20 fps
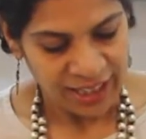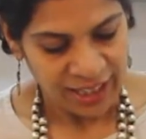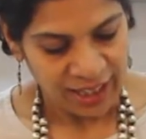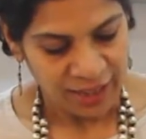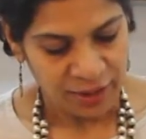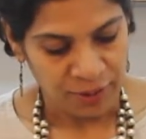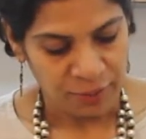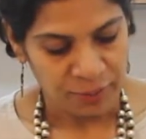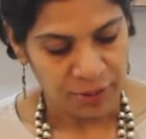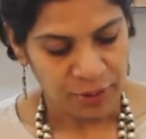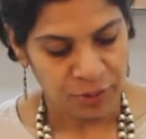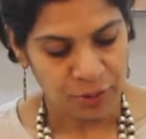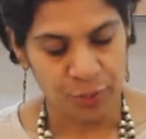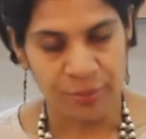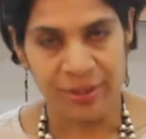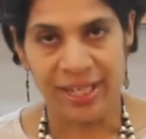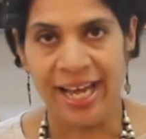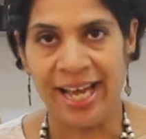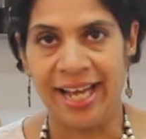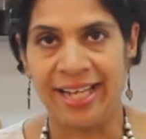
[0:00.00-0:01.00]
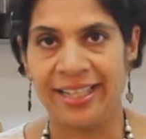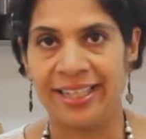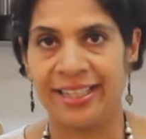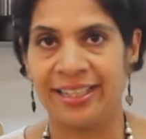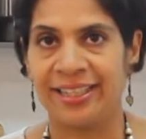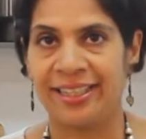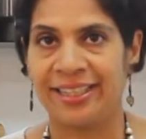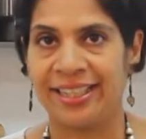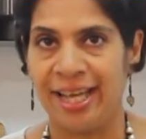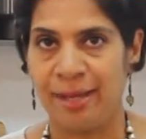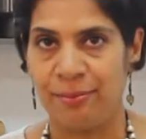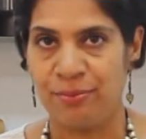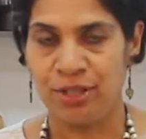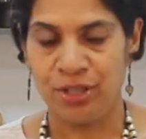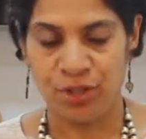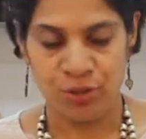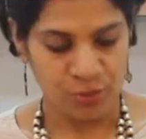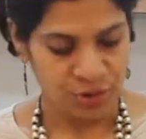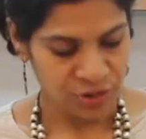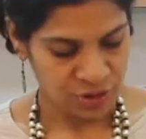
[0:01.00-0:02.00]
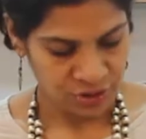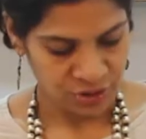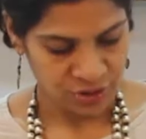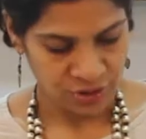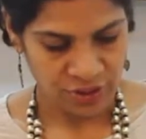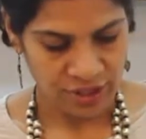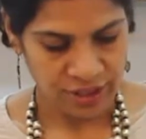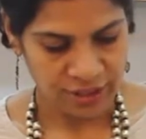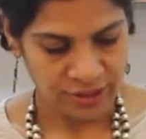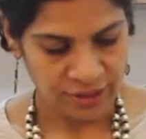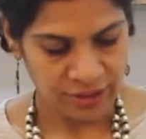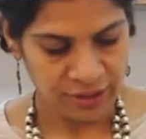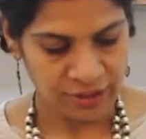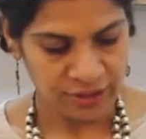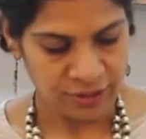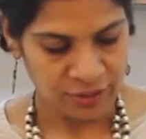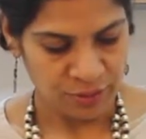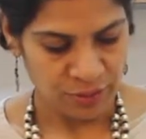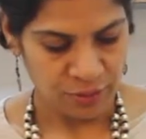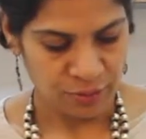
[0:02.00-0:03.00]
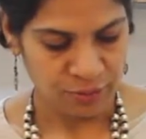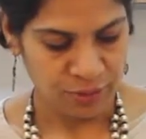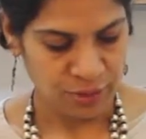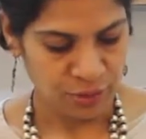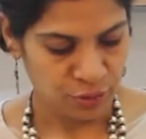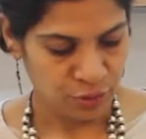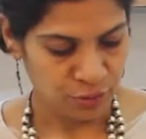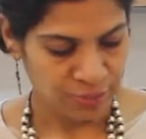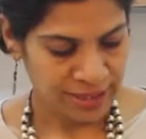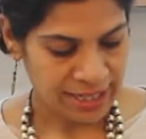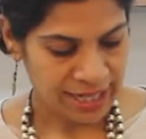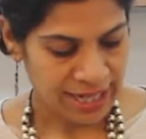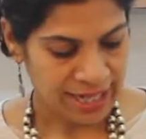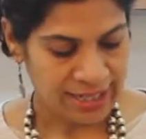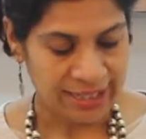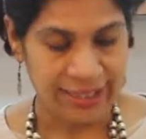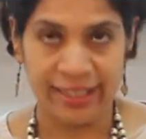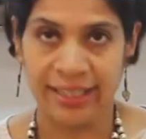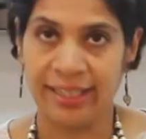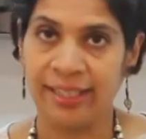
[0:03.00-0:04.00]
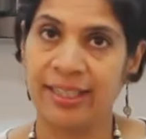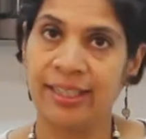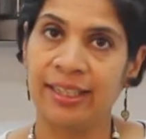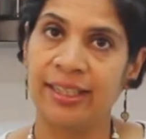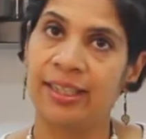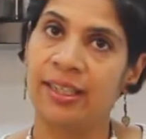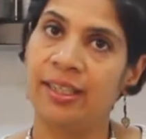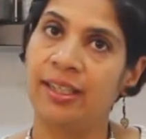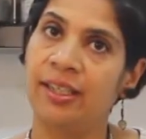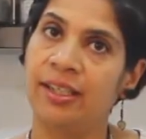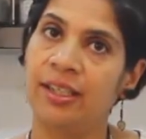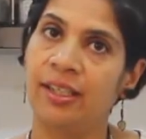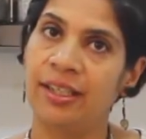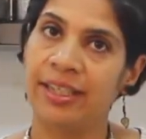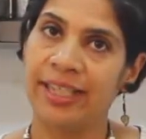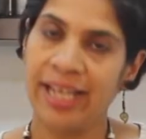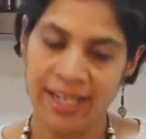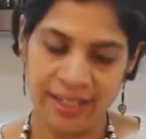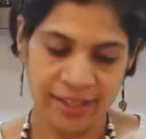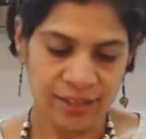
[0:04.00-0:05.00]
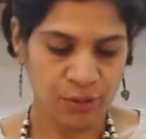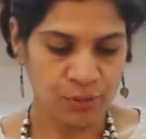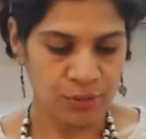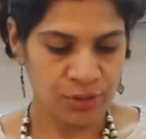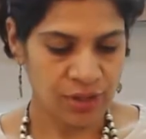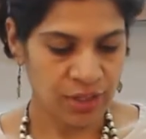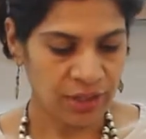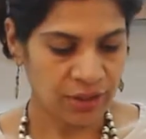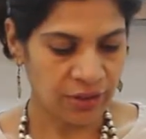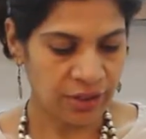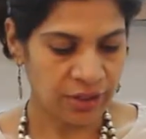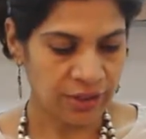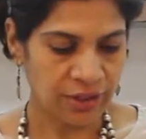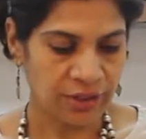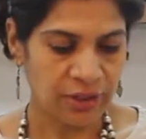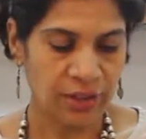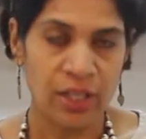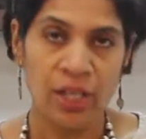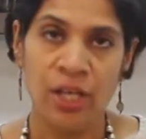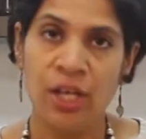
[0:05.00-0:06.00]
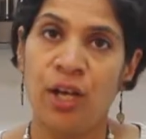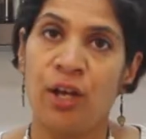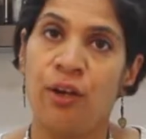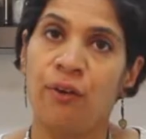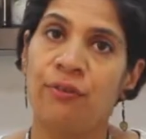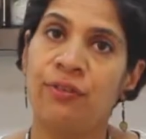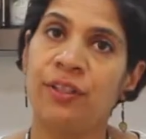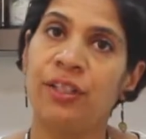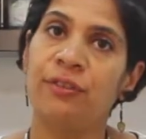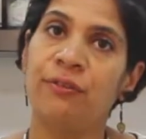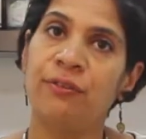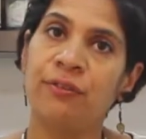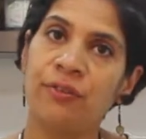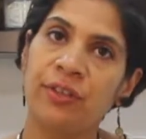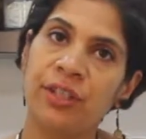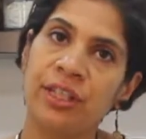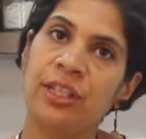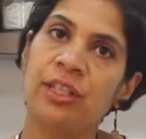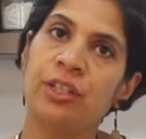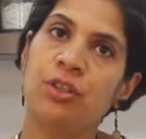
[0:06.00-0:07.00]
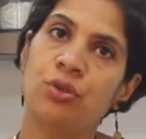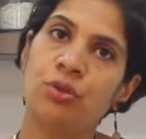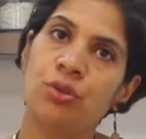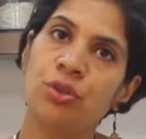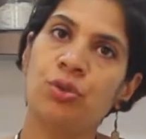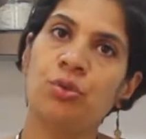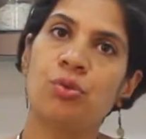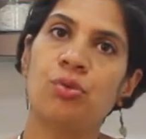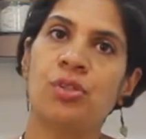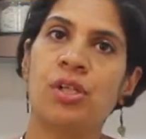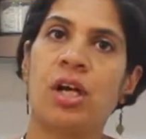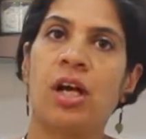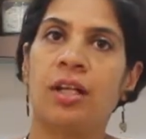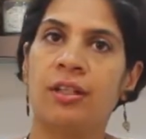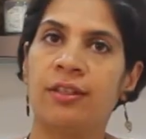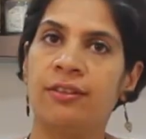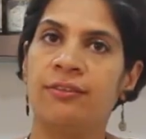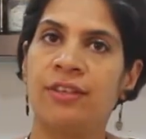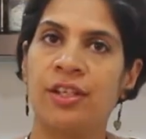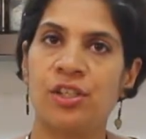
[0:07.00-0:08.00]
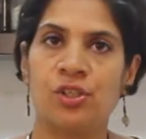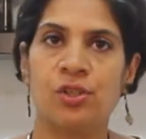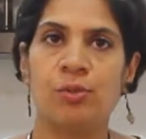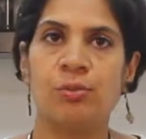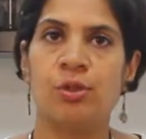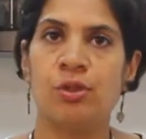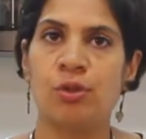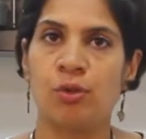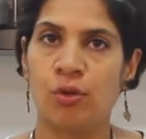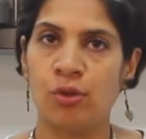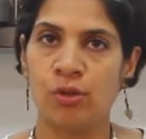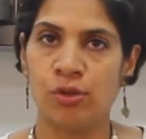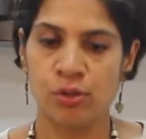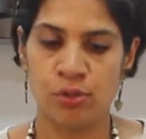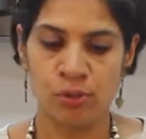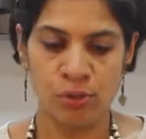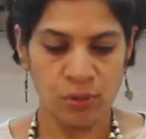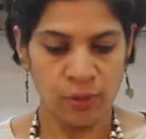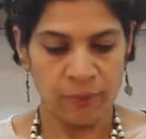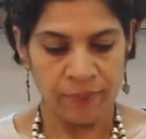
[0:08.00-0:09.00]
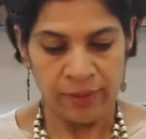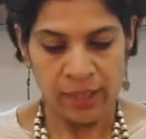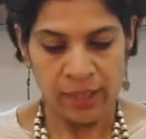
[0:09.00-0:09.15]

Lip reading: We're going to be adding cabbage, which is grated. We're going to be adding carrots, which are grated. Feel free to use other vegetables also.